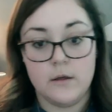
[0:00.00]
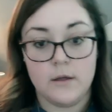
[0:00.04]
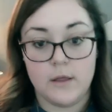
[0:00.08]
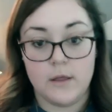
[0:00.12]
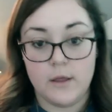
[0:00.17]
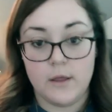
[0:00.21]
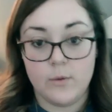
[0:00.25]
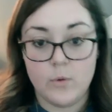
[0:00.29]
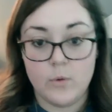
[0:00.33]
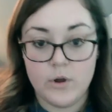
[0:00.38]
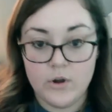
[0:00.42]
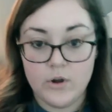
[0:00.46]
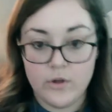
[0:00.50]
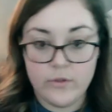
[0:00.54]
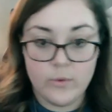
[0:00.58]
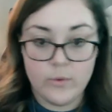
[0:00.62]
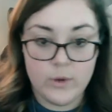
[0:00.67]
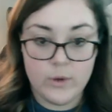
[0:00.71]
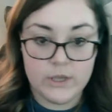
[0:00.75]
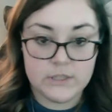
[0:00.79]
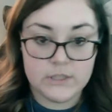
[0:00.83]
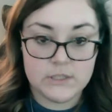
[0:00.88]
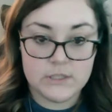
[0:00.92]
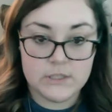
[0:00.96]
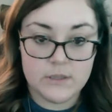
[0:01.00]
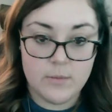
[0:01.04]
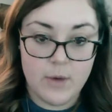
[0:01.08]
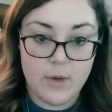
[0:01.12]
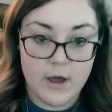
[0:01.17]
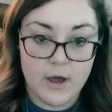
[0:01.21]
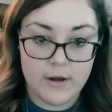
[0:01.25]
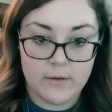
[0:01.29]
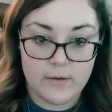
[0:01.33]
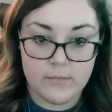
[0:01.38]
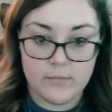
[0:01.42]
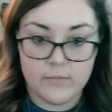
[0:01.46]
it went all the way to the
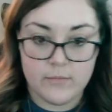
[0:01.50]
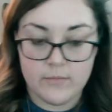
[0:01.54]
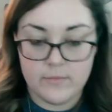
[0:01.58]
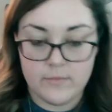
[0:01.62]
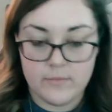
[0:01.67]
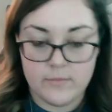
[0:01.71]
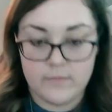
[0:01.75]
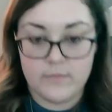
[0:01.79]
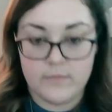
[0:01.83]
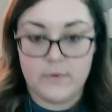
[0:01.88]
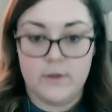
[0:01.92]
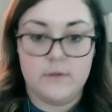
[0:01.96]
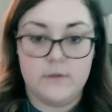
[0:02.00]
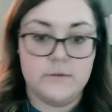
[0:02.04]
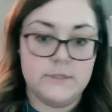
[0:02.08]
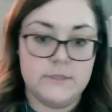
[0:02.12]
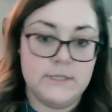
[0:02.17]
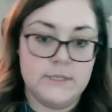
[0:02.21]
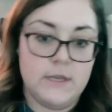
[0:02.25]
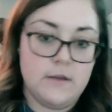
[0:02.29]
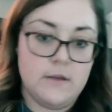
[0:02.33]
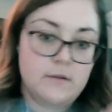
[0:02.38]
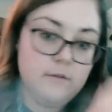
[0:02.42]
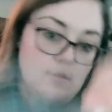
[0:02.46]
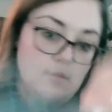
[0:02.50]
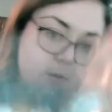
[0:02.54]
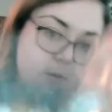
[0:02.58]
bottom. Can you see it?